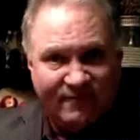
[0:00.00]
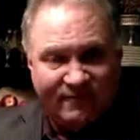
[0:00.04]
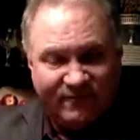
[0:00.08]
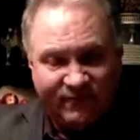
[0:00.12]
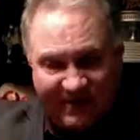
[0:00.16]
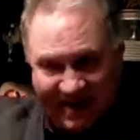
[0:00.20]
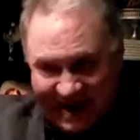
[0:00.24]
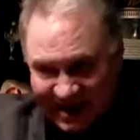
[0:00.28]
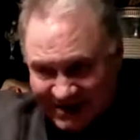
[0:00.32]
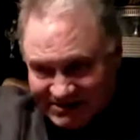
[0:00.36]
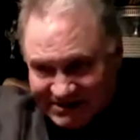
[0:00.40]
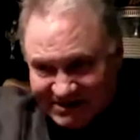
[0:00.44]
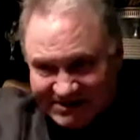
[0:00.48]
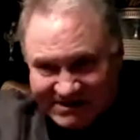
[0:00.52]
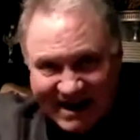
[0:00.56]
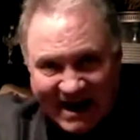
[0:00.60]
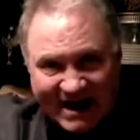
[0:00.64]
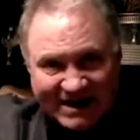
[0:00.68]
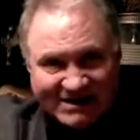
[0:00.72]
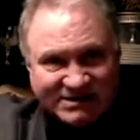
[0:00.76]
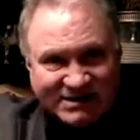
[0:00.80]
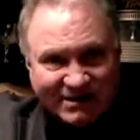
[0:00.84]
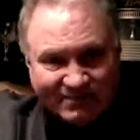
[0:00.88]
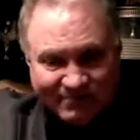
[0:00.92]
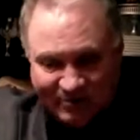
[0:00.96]
France has
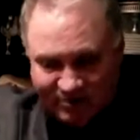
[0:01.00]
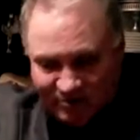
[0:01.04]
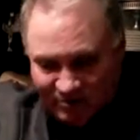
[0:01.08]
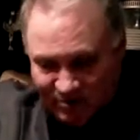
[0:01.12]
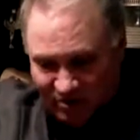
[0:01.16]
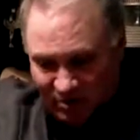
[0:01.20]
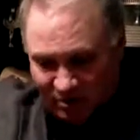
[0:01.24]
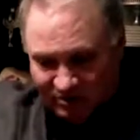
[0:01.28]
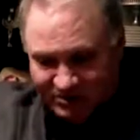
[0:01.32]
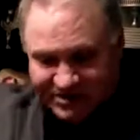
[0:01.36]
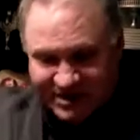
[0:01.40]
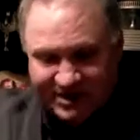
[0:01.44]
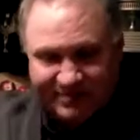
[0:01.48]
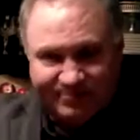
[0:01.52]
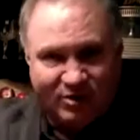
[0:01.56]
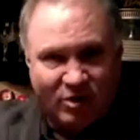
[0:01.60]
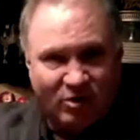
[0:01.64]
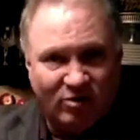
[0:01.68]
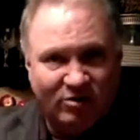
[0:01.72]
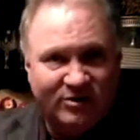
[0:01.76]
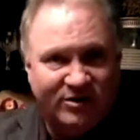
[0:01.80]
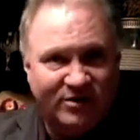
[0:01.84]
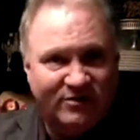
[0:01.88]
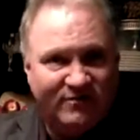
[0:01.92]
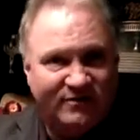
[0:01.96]
had some of their gold
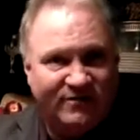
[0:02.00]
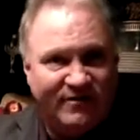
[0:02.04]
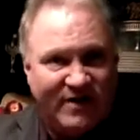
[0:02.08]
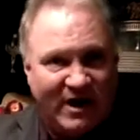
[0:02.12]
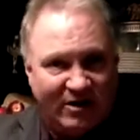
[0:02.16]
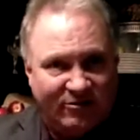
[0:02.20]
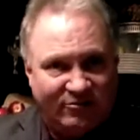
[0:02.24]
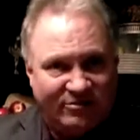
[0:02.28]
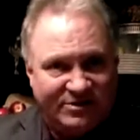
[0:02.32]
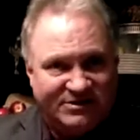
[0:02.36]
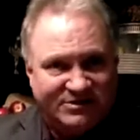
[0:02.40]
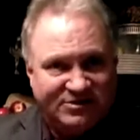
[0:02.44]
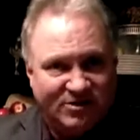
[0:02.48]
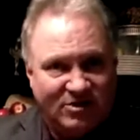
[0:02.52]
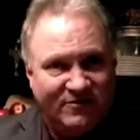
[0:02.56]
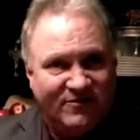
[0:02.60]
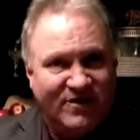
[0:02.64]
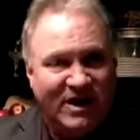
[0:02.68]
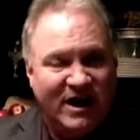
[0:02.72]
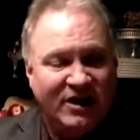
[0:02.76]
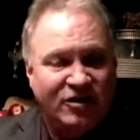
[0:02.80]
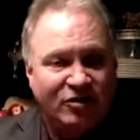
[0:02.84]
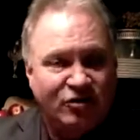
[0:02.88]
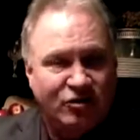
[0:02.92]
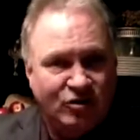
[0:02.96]
depoted in the Federal
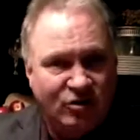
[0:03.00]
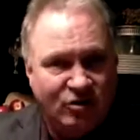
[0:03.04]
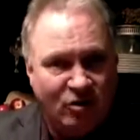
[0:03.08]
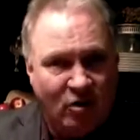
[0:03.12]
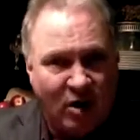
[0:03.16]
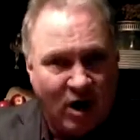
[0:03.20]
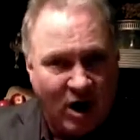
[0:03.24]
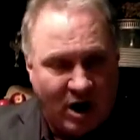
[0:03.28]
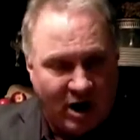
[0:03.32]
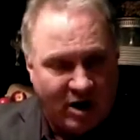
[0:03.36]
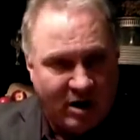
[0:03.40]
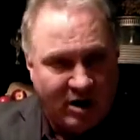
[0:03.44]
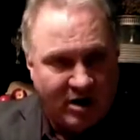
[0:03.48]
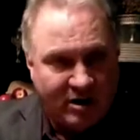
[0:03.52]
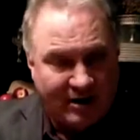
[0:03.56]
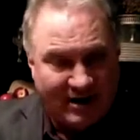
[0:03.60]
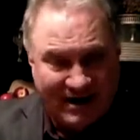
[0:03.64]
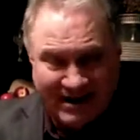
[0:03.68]
Reserve in New York.